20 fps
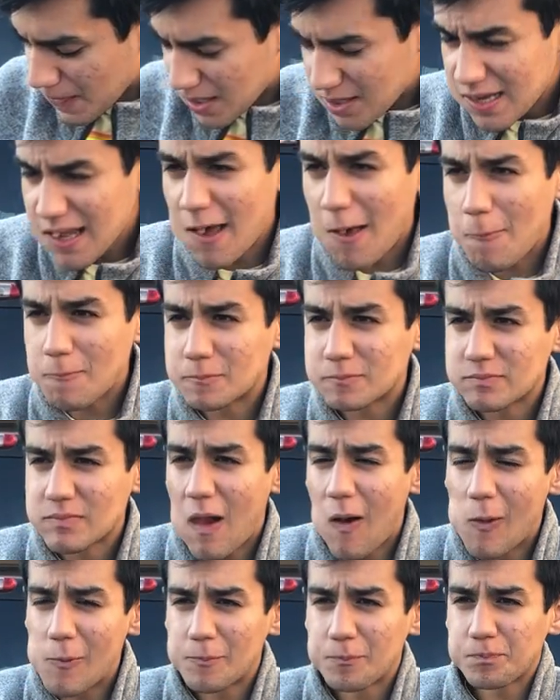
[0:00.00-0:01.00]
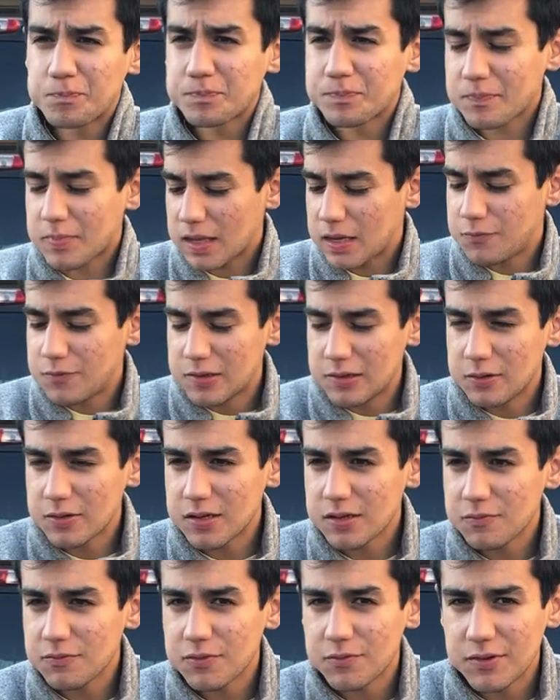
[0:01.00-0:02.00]
yeah, if you're
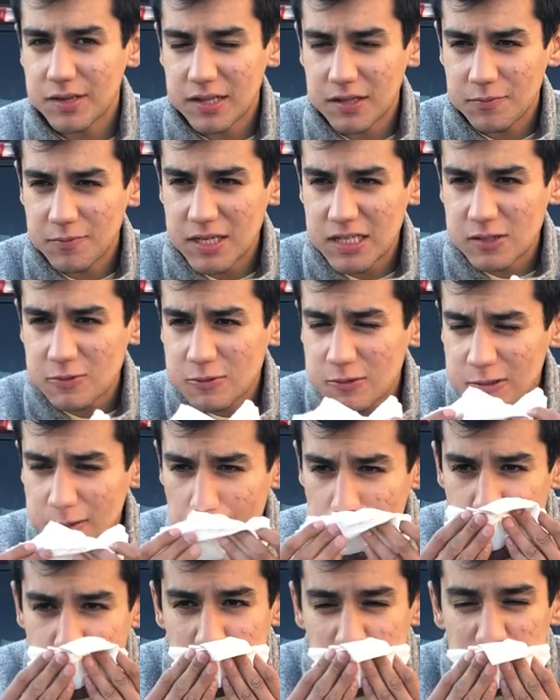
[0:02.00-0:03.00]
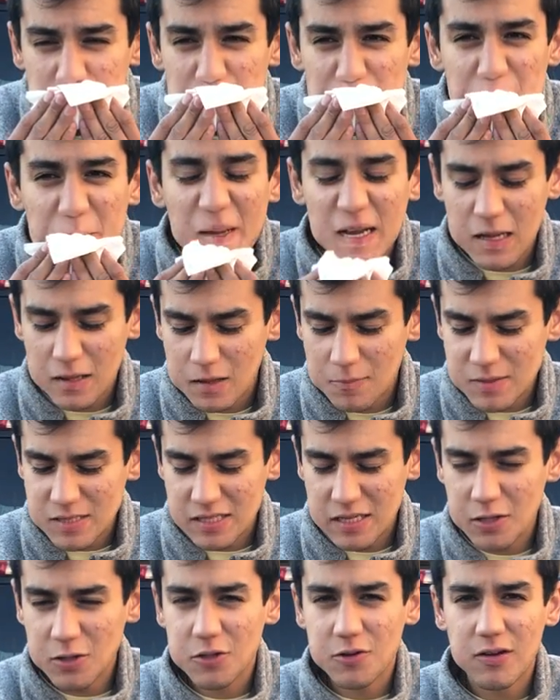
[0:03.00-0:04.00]
looking for Vietnamese food in Columbus, I
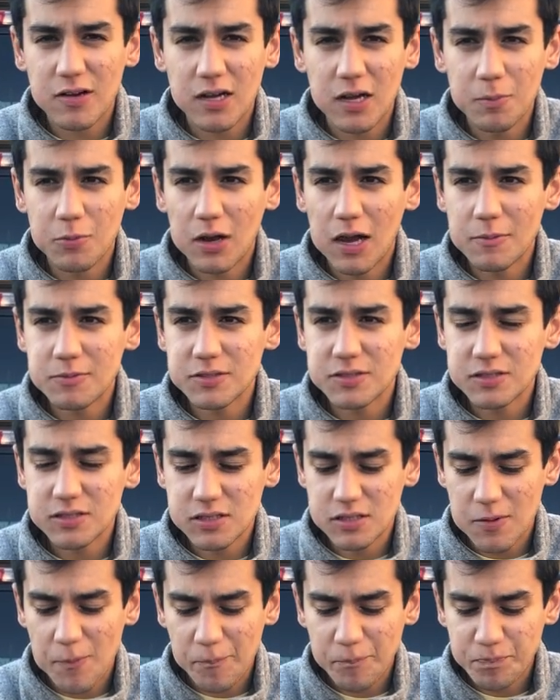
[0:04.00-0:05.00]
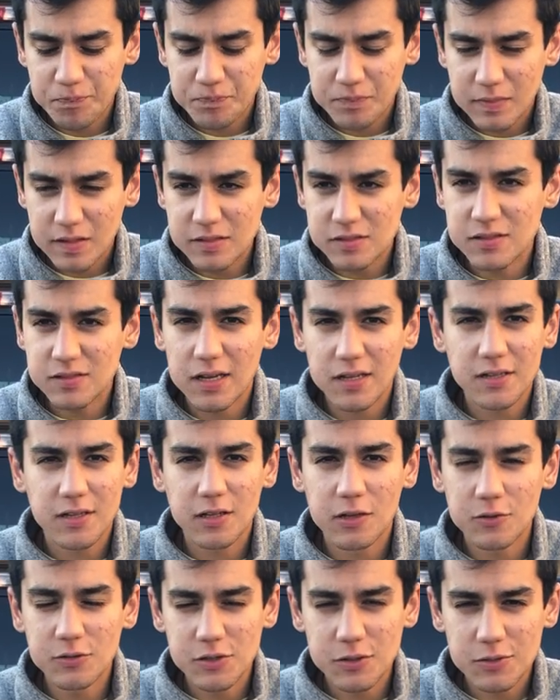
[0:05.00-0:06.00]
know there are a couple options. This is like the
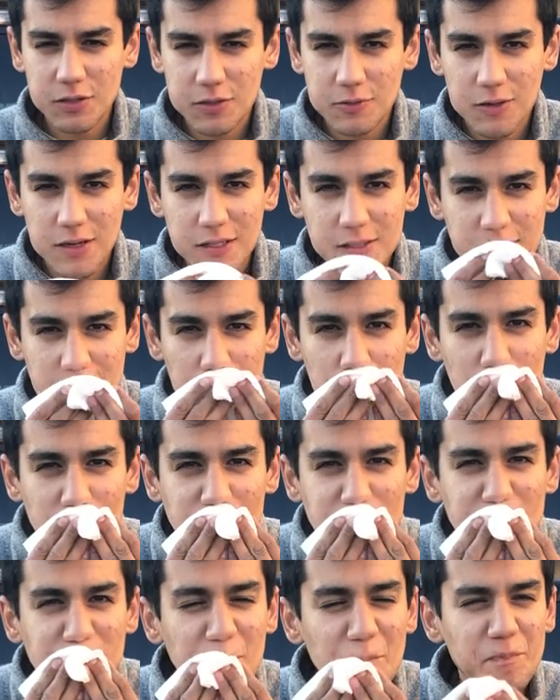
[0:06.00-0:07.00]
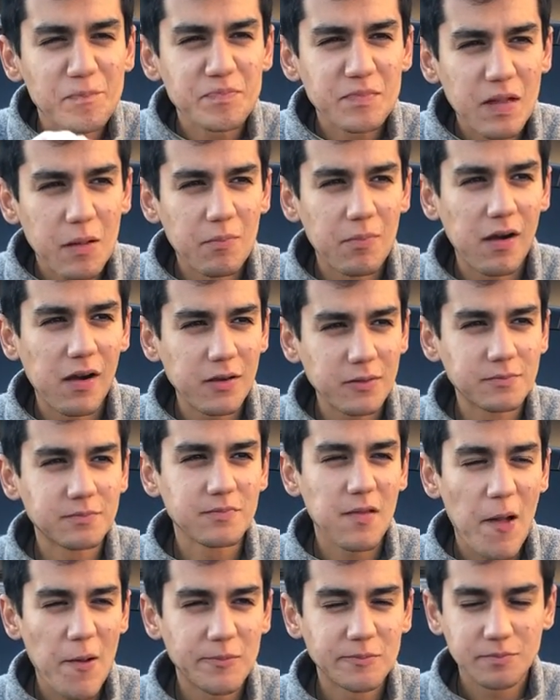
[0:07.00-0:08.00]
closest one to us, but
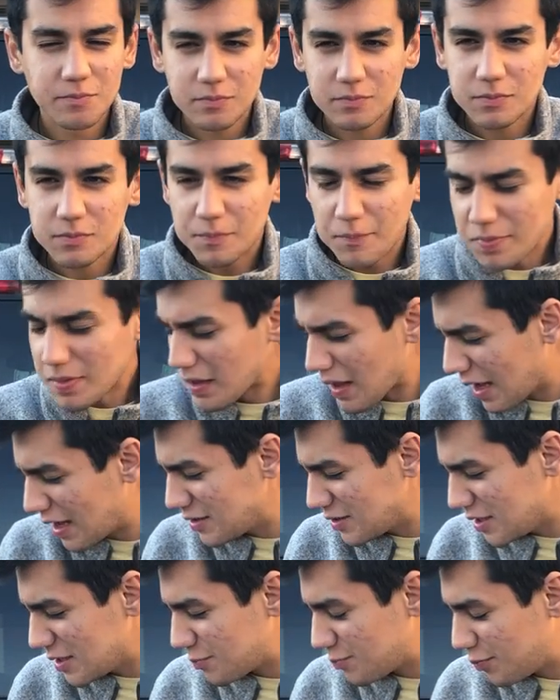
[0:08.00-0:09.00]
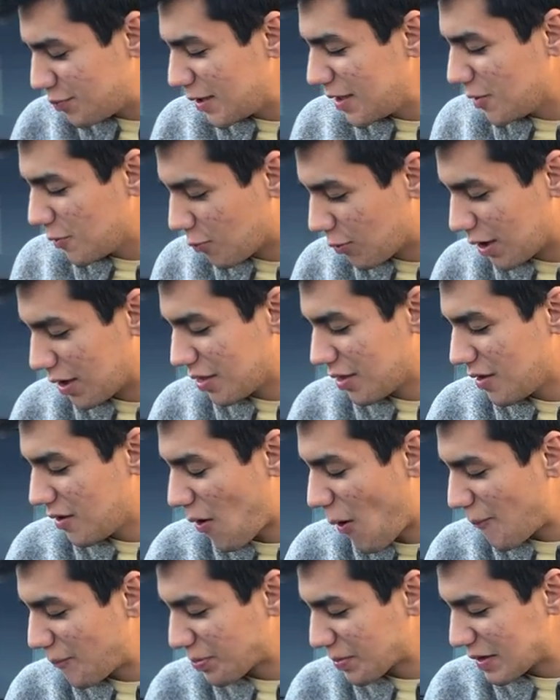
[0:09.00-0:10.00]
I'd say it's pretty worth it.
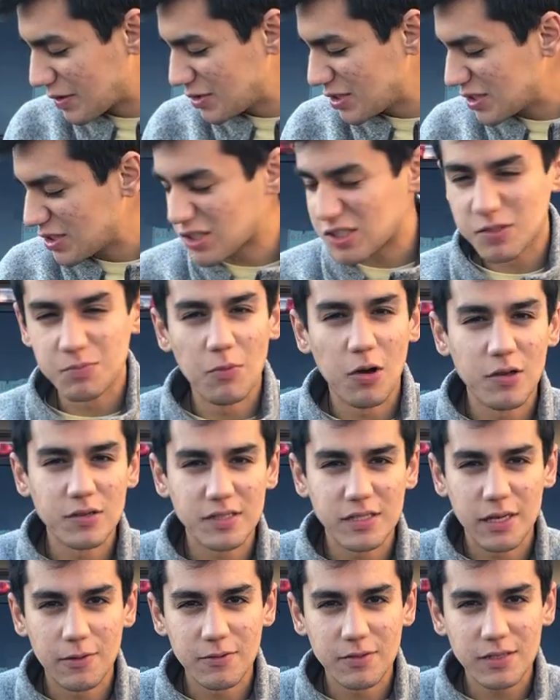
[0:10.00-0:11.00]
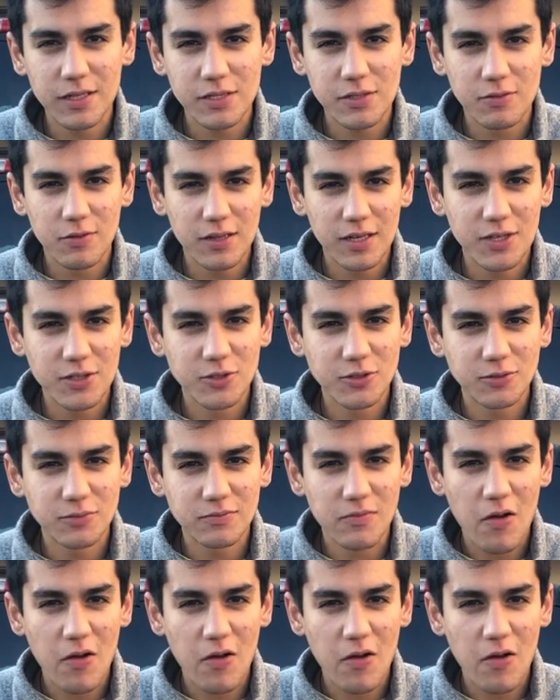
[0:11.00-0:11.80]
It's just a small sandwich. That's the only issue.